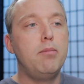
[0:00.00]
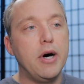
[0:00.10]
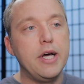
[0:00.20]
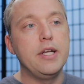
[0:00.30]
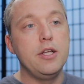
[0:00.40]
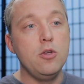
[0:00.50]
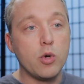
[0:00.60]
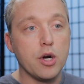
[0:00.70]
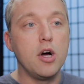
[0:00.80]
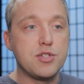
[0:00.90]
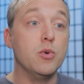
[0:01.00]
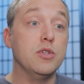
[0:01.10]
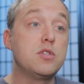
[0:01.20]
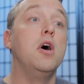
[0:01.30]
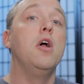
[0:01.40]
But you can also
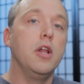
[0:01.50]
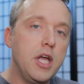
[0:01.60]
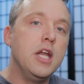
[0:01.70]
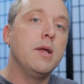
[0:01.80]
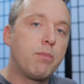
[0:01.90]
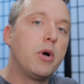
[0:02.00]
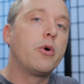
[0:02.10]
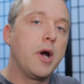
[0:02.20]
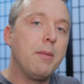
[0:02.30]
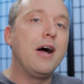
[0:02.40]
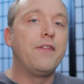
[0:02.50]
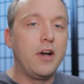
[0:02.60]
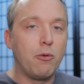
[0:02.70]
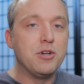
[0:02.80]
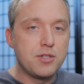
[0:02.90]
install any program out
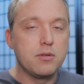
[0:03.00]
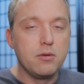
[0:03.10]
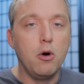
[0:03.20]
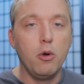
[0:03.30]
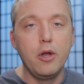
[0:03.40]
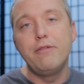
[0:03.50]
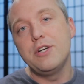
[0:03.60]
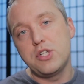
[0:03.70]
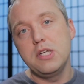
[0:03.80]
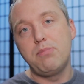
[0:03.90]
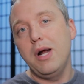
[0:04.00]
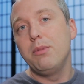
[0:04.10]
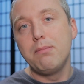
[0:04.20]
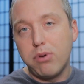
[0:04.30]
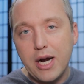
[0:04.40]
there, which will eventually
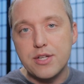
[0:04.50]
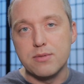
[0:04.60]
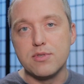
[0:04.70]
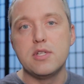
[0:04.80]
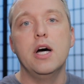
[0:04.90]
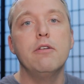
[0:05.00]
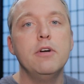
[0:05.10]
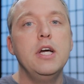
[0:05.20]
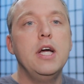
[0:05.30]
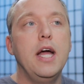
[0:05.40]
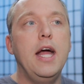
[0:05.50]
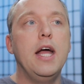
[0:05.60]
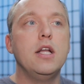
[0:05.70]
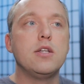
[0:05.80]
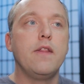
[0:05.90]
probably break some stuff.
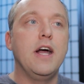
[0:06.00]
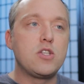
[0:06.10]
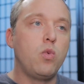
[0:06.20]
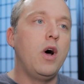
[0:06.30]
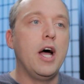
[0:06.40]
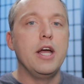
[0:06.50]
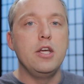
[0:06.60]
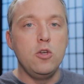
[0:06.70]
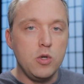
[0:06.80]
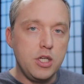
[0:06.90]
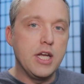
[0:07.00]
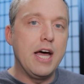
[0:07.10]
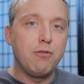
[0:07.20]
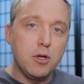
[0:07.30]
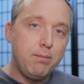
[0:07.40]
And that's why you need to
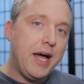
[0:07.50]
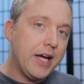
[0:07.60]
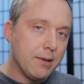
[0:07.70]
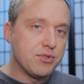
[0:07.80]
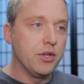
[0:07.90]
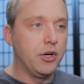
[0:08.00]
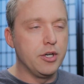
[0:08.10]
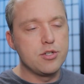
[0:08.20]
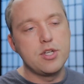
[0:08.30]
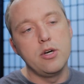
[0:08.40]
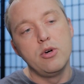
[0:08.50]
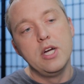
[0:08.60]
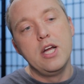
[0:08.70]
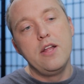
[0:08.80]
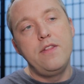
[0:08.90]
have good backups on Arch. So
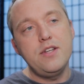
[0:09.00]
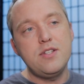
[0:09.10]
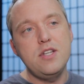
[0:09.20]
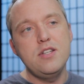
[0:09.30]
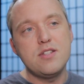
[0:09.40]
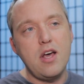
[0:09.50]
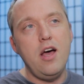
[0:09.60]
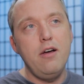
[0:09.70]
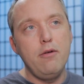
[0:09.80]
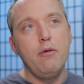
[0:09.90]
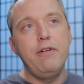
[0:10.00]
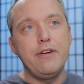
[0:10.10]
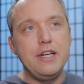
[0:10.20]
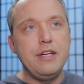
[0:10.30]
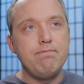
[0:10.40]
this is a, a
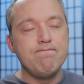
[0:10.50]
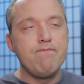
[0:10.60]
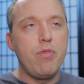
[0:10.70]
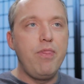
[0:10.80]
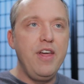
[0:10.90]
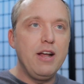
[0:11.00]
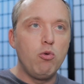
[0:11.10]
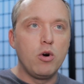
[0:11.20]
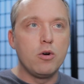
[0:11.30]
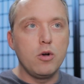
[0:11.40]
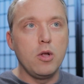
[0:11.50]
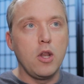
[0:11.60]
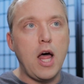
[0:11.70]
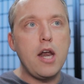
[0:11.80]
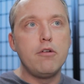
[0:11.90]
very thing where a
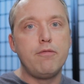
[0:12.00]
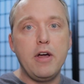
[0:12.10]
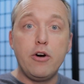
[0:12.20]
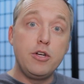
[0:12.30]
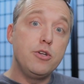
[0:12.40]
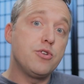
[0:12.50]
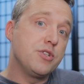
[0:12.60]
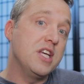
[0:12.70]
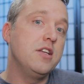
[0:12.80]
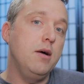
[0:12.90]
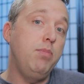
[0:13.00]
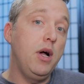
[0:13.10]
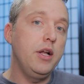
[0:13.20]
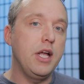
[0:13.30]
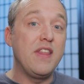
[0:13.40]
lot of veteran users end up
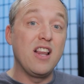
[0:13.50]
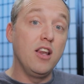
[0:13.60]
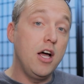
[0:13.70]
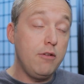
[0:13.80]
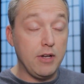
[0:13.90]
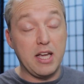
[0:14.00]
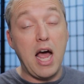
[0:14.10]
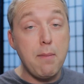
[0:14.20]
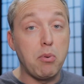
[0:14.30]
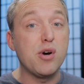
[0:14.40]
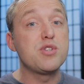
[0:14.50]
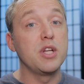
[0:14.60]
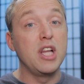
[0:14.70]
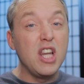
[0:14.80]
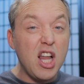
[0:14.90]
on and they love. Like I
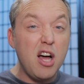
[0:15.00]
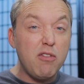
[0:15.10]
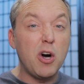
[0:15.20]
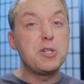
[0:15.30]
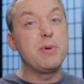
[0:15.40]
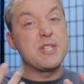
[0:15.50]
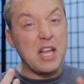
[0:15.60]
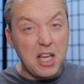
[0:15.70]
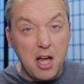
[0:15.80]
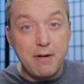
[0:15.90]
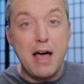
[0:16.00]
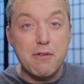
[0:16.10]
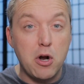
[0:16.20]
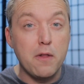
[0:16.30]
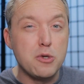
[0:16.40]
personally love Arch because I love
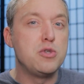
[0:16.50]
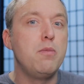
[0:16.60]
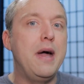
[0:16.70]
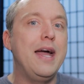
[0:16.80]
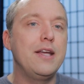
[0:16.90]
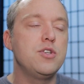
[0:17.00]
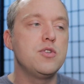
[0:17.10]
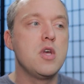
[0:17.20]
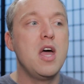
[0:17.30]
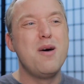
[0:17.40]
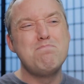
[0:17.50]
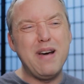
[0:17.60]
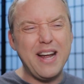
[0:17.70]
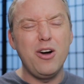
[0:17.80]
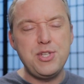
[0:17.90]
having all those new packages,
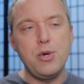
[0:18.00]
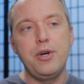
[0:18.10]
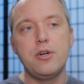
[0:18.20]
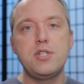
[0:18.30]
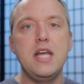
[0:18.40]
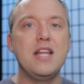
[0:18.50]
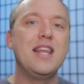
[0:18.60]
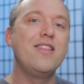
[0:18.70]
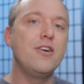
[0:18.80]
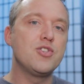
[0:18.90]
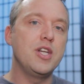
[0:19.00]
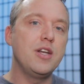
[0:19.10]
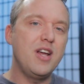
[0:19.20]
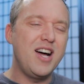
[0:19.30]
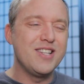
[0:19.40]
but I also understand there's
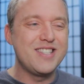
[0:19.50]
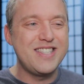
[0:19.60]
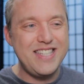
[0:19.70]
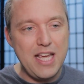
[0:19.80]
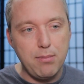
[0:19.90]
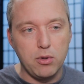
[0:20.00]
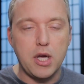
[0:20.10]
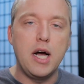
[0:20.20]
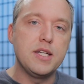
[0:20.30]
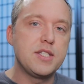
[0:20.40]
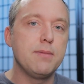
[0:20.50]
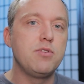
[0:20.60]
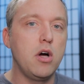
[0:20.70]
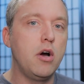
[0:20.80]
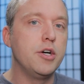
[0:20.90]
an unstable
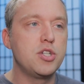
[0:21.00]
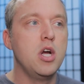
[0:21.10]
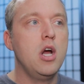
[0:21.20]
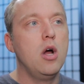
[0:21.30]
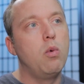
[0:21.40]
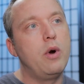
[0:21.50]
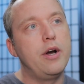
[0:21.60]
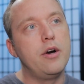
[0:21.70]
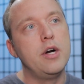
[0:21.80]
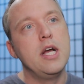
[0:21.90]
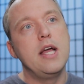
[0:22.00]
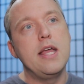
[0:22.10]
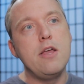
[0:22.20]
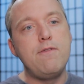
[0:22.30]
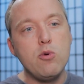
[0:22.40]
concept to Arch where
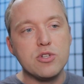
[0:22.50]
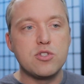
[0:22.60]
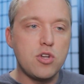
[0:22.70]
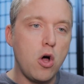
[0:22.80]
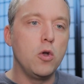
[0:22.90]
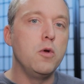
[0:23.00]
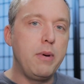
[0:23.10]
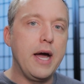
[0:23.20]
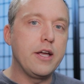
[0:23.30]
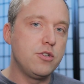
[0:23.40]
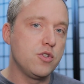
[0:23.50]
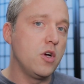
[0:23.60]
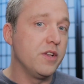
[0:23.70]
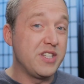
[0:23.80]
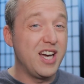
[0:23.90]
if you install new packages
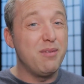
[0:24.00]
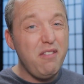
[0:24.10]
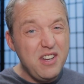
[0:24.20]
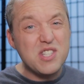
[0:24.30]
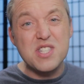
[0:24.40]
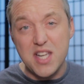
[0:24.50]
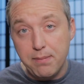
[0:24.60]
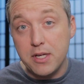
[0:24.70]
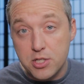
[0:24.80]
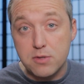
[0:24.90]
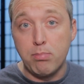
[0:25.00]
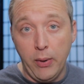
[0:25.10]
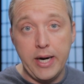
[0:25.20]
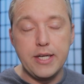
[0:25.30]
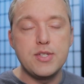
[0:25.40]
all the time, eventually something just
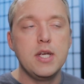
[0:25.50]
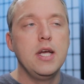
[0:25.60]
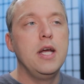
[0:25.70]
breaks.